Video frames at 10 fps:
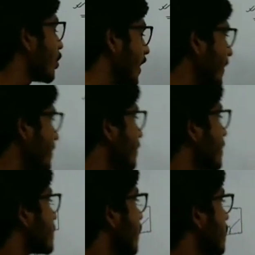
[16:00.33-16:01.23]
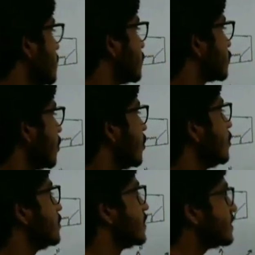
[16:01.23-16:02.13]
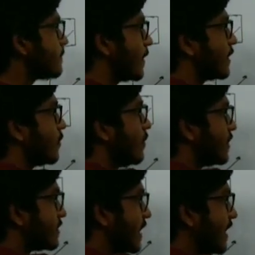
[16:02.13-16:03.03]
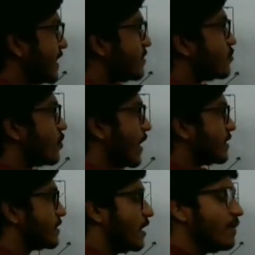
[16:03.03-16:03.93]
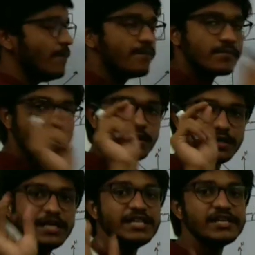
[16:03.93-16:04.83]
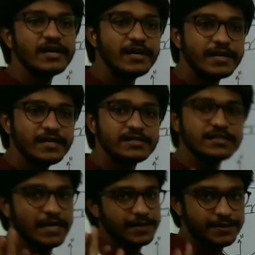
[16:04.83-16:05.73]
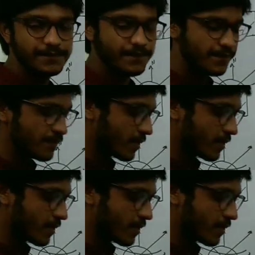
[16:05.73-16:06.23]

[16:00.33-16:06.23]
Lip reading: Okay, so this particular state is known as the degenerated state.